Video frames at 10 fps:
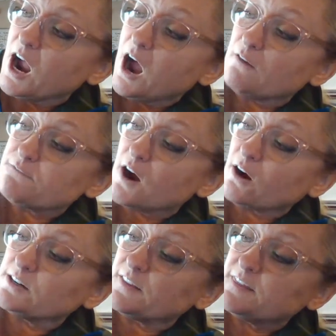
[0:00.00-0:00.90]
How
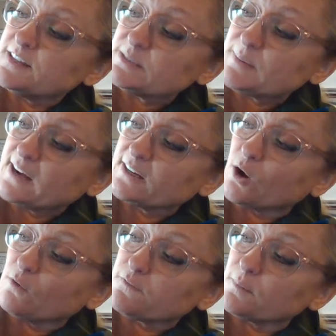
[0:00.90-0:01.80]
far did this band
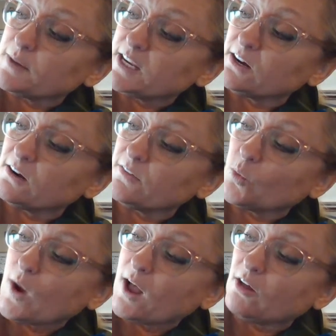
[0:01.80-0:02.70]
go from here,
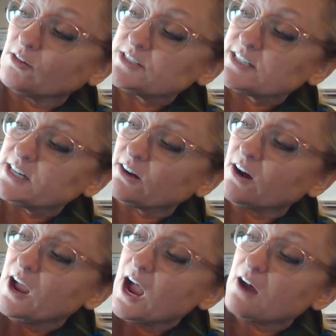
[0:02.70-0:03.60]
the well, to here?